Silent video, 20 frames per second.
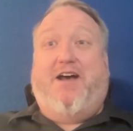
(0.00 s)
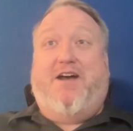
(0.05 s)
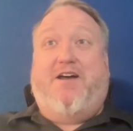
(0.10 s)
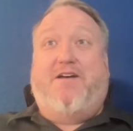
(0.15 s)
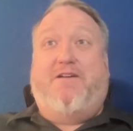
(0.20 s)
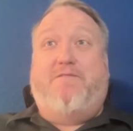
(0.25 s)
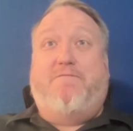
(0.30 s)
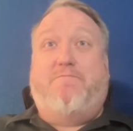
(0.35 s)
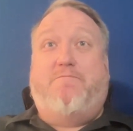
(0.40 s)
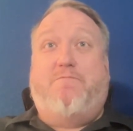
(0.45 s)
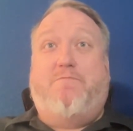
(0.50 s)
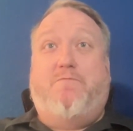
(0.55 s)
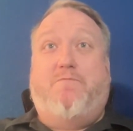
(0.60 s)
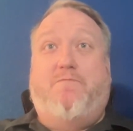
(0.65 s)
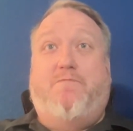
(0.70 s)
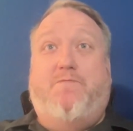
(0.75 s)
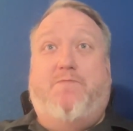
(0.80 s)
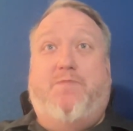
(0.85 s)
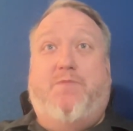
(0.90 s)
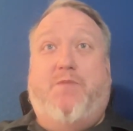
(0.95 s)

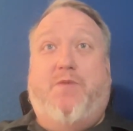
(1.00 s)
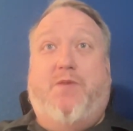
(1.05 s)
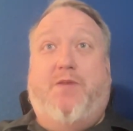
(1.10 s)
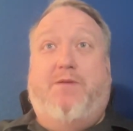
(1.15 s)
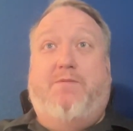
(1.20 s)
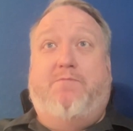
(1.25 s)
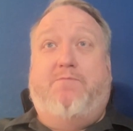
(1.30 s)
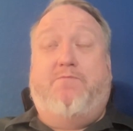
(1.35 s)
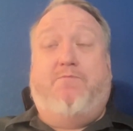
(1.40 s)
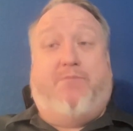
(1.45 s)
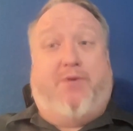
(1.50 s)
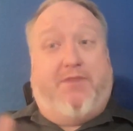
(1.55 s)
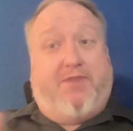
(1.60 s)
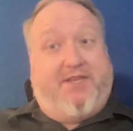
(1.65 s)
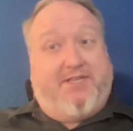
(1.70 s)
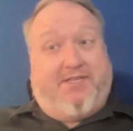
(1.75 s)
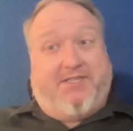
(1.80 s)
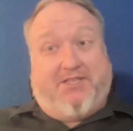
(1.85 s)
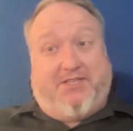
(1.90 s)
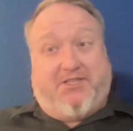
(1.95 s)

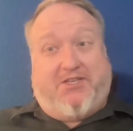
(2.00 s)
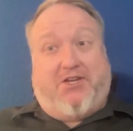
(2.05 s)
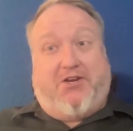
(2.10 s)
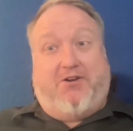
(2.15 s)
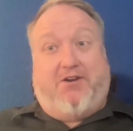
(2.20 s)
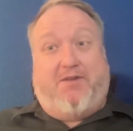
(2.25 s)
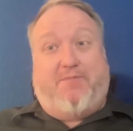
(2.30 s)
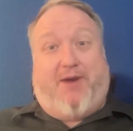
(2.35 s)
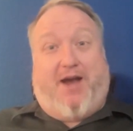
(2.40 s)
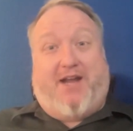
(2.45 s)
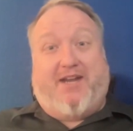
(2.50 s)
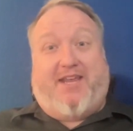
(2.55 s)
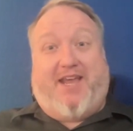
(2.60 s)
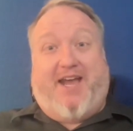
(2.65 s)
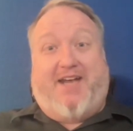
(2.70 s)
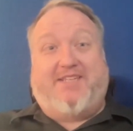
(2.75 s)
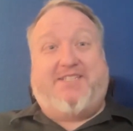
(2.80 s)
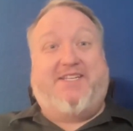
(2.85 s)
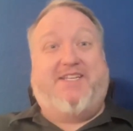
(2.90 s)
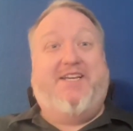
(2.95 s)
But this is a security
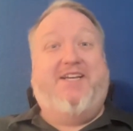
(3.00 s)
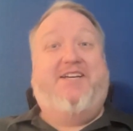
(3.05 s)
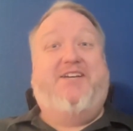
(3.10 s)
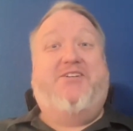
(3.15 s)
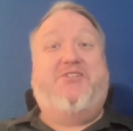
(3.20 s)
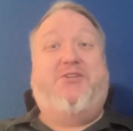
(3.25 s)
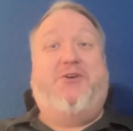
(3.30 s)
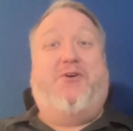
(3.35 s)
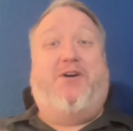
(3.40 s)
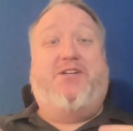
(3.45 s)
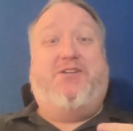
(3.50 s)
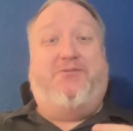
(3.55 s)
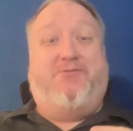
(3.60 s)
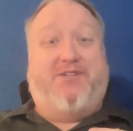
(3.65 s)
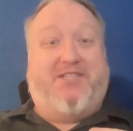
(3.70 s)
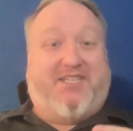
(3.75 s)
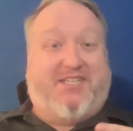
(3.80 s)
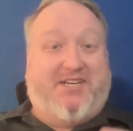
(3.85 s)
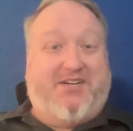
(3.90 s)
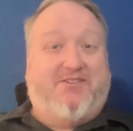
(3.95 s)
podcast, so I do
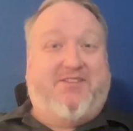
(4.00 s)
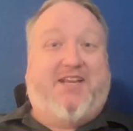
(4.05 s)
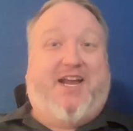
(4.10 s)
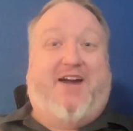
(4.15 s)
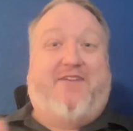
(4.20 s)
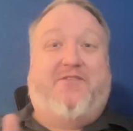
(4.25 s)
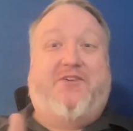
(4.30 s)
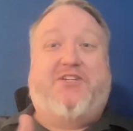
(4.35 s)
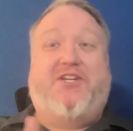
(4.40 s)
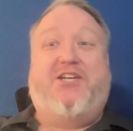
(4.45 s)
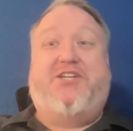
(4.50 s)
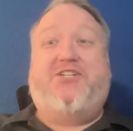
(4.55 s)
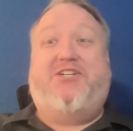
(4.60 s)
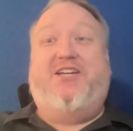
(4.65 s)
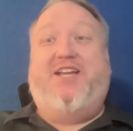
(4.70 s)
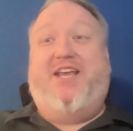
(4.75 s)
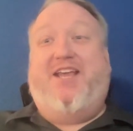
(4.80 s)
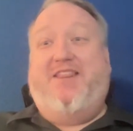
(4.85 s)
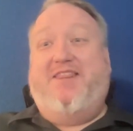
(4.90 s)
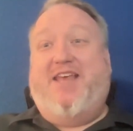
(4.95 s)
want to steer the
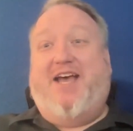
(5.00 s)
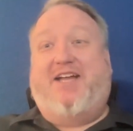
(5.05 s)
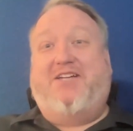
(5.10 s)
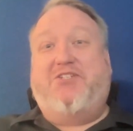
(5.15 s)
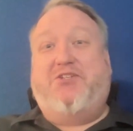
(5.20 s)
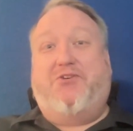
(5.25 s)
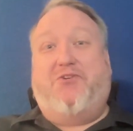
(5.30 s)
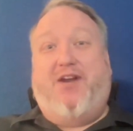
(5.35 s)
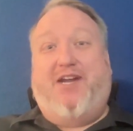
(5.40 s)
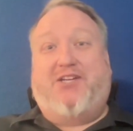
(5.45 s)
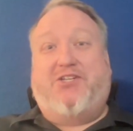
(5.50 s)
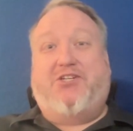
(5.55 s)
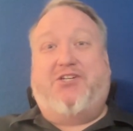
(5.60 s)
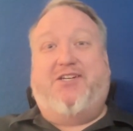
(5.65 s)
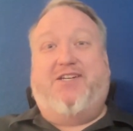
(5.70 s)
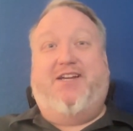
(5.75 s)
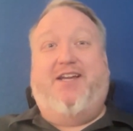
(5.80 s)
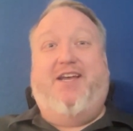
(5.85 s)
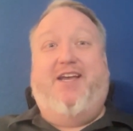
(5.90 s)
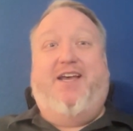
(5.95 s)
conversation in that
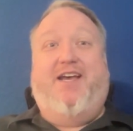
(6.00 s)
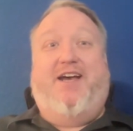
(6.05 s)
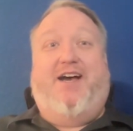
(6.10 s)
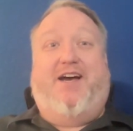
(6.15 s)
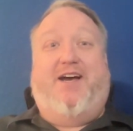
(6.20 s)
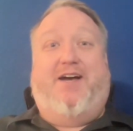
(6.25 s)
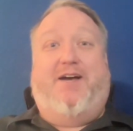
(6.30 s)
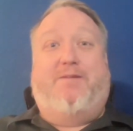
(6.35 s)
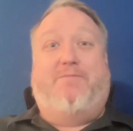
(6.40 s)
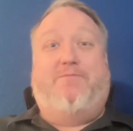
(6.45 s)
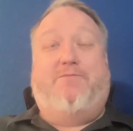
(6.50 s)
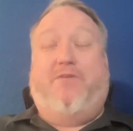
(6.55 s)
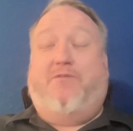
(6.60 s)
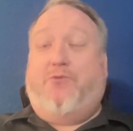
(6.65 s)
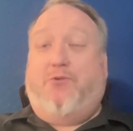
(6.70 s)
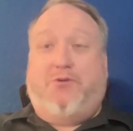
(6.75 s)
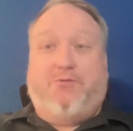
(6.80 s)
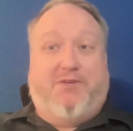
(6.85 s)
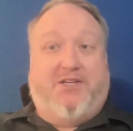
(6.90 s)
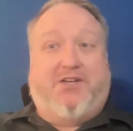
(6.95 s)
direction.
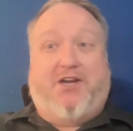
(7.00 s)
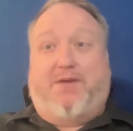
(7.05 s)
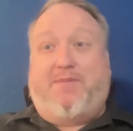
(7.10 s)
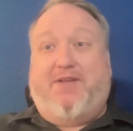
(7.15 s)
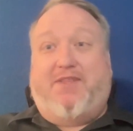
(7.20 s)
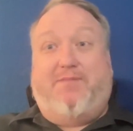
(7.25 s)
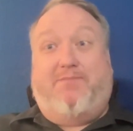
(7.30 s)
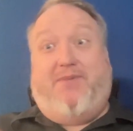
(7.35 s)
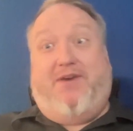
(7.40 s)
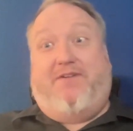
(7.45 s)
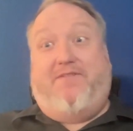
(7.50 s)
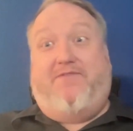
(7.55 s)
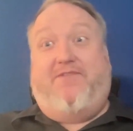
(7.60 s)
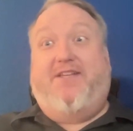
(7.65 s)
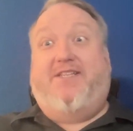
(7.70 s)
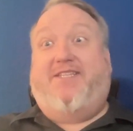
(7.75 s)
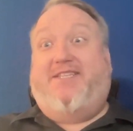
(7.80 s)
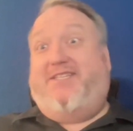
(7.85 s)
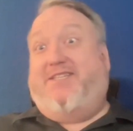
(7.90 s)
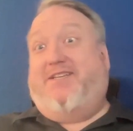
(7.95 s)
Of course, we can talk about the
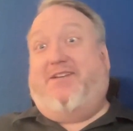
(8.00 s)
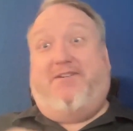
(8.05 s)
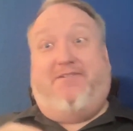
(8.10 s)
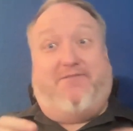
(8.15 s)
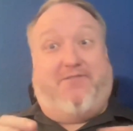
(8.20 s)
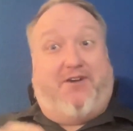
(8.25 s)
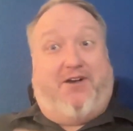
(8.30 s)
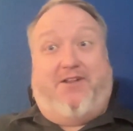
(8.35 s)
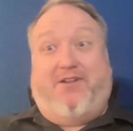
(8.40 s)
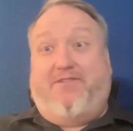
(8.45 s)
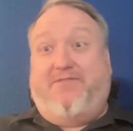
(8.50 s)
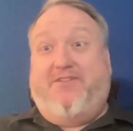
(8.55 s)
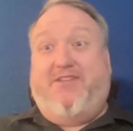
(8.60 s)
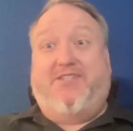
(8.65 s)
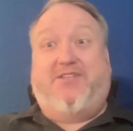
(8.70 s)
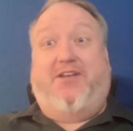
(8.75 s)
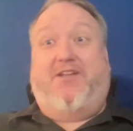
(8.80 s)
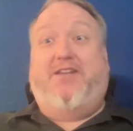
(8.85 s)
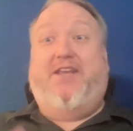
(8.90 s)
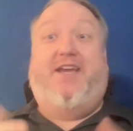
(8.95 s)
benefits of all of
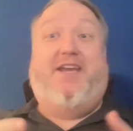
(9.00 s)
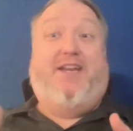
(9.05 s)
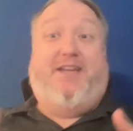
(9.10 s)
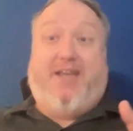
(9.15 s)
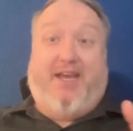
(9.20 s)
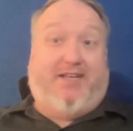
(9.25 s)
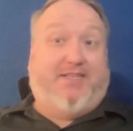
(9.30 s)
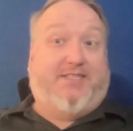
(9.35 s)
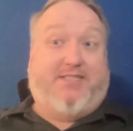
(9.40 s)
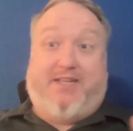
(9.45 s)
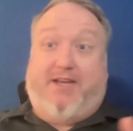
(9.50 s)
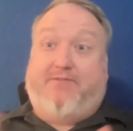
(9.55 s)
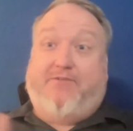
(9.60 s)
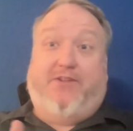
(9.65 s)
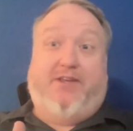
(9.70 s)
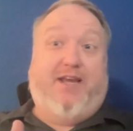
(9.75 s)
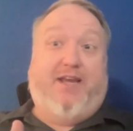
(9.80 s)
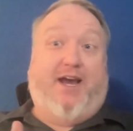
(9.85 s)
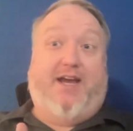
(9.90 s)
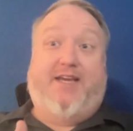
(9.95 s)
this all day. And yes,
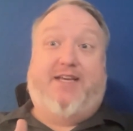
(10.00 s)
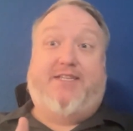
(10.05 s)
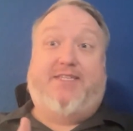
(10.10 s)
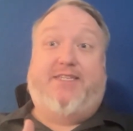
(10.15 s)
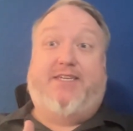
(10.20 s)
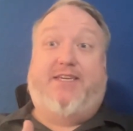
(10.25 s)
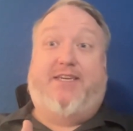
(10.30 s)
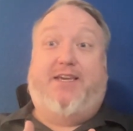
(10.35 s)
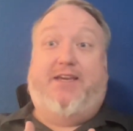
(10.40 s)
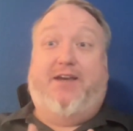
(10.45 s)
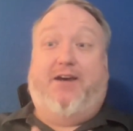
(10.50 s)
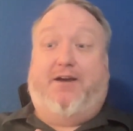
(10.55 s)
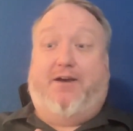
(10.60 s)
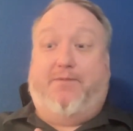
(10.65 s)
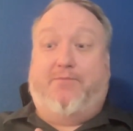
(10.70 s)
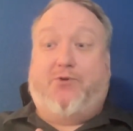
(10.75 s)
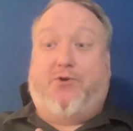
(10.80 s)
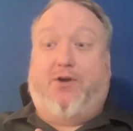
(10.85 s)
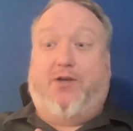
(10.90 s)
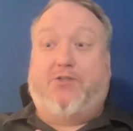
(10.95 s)
definitely IAC
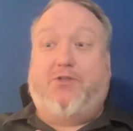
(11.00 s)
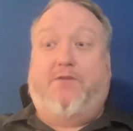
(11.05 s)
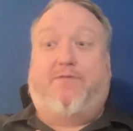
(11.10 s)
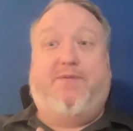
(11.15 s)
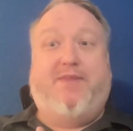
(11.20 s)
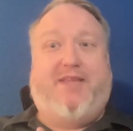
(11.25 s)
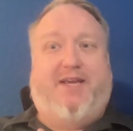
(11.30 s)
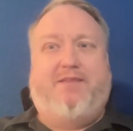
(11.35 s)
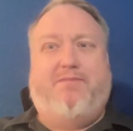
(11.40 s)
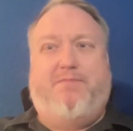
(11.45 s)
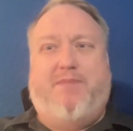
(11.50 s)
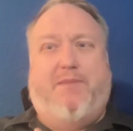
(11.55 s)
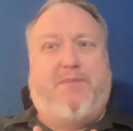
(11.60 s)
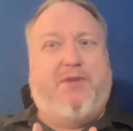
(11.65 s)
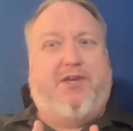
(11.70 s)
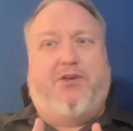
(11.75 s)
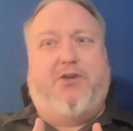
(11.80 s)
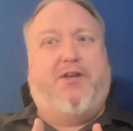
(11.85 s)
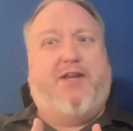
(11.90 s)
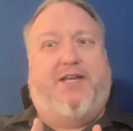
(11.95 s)
crossover. That may
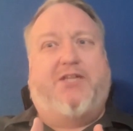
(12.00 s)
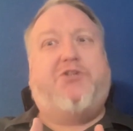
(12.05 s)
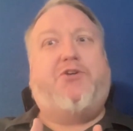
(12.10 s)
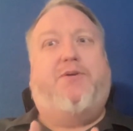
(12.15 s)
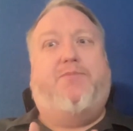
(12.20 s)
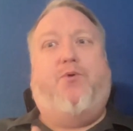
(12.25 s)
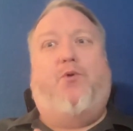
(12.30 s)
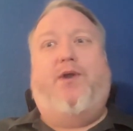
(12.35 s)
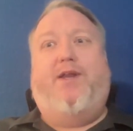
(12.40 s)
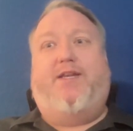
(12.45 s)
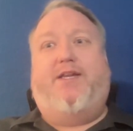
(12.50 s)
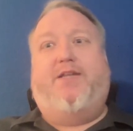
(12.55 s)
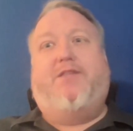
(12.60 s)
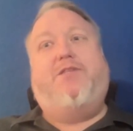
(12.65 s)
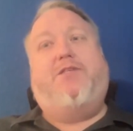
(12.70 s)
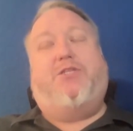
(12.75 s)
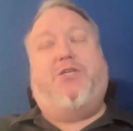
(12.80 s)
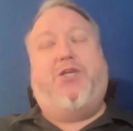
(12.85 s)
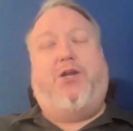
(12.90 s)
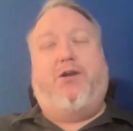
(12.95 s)
be a good entry point
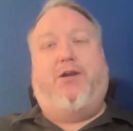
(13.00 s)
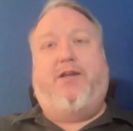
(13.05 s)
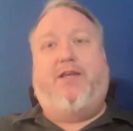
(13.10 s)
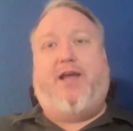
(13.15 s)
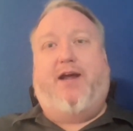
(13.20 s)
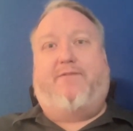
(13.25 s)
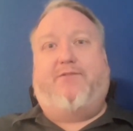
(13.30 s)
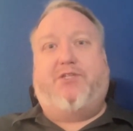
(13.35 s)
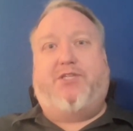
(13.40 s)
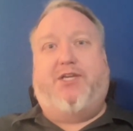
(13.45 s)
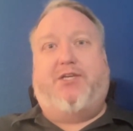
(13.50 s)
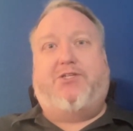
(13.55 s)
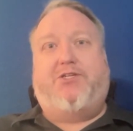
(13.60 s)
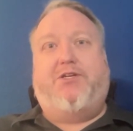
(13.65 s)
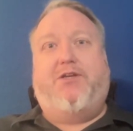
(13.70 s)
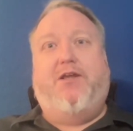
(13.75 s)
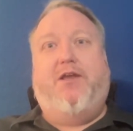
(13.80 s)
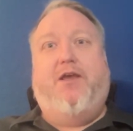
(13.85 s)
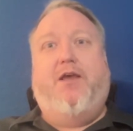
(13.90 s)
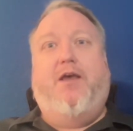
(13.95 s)
in the security
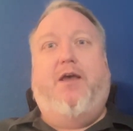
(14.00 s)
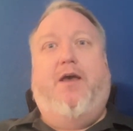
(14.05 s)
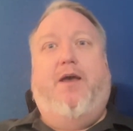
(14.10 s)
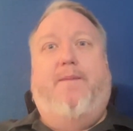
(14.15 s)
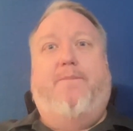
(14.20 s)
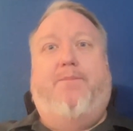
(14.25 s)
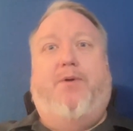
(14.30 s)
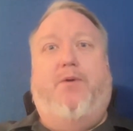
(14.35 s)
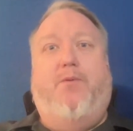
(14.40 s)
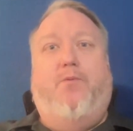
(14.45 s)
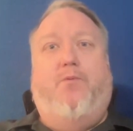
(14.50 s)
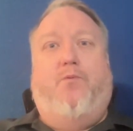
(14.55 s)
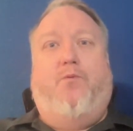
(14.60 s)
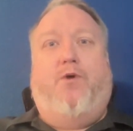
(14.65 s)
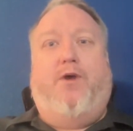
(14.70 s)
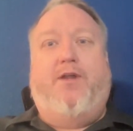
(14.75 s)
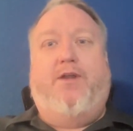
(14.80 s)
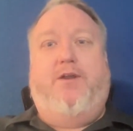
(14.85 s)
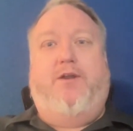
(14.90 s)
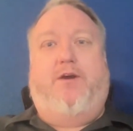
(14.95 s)
conversation. But
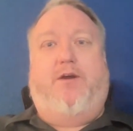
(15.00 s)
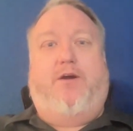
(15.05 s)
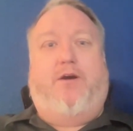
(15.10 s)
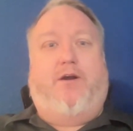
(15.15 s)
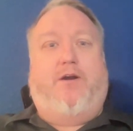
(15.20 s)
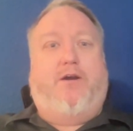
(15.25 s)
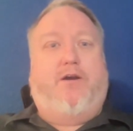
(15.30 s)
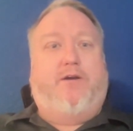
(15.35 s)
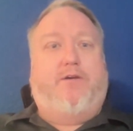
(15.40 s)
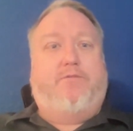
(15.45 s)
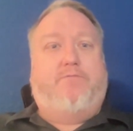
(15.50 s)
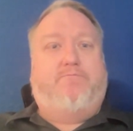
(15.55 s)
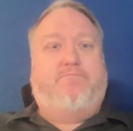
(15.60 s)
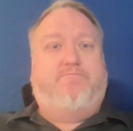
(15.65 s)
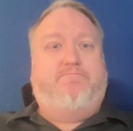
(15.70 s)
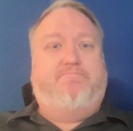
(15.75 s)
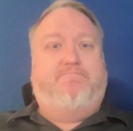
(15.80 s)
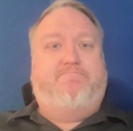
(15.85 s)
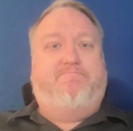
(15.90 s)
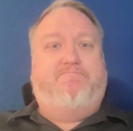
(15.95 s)
what are